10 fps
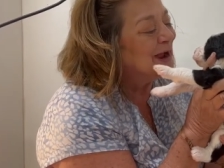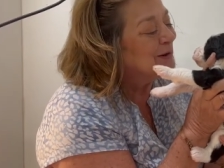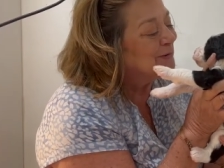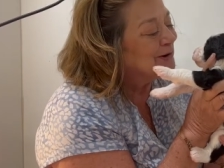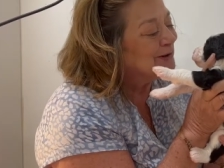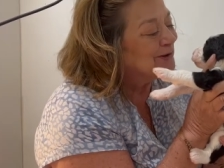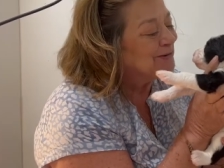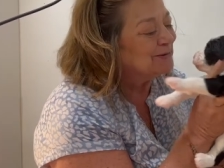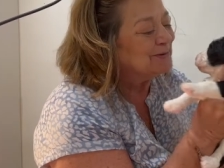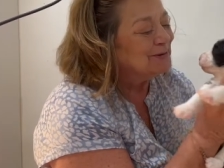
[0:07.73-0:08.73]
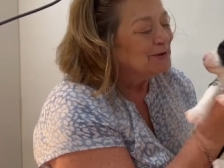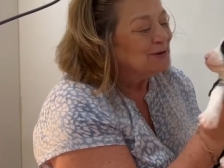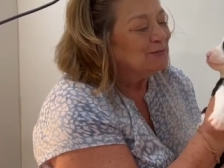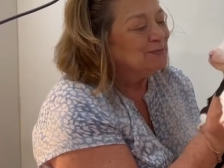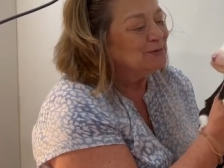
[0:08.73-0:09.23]
How are you?
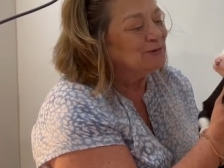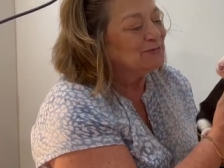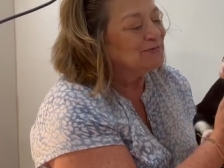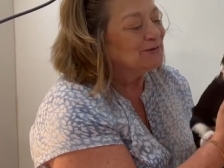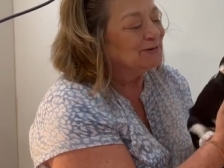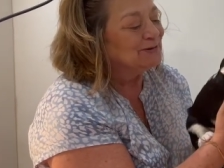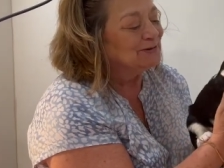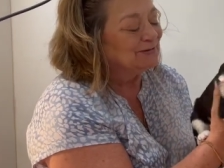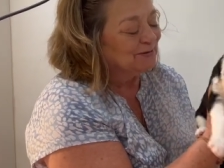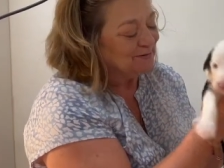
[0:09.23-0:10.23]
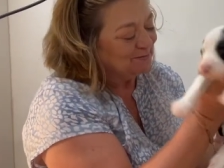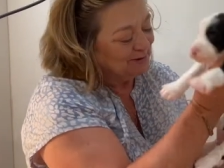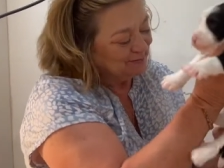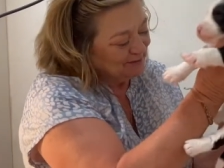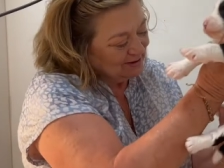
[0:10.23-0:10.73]
Beautiful little
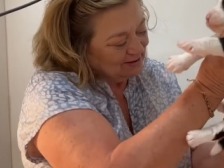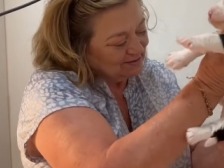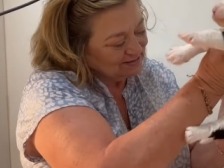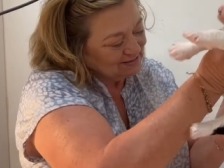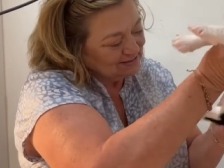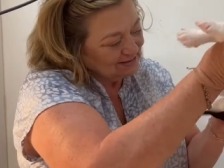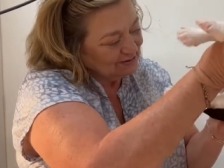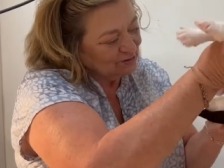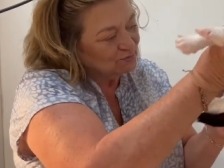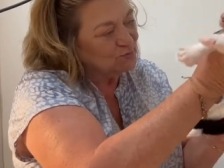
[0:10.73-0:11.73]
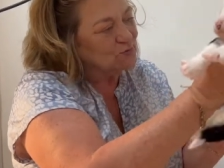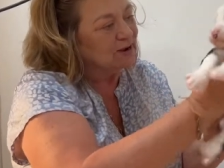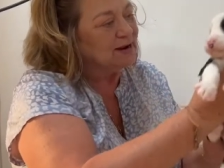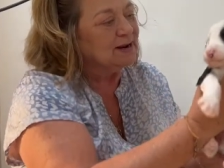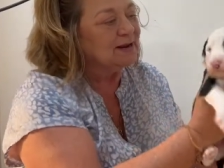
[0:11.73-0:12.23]
puppy. This is a little
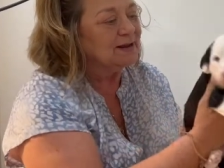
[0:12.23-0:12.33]
boy.